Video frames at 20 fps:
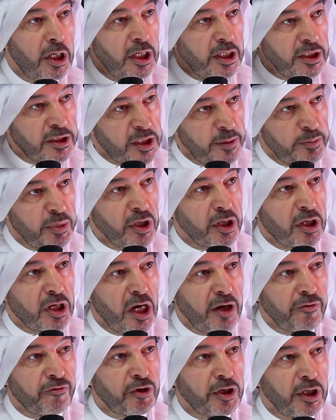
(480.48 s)
sipping
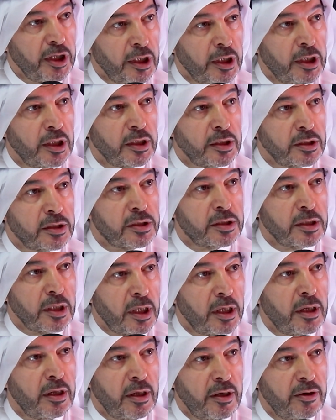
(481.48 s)
coffee is
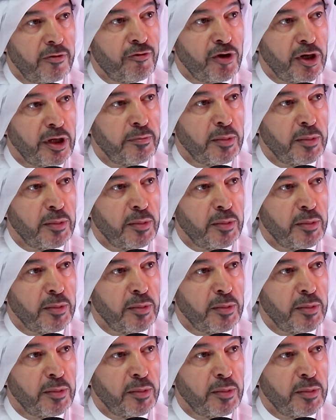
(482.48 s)
very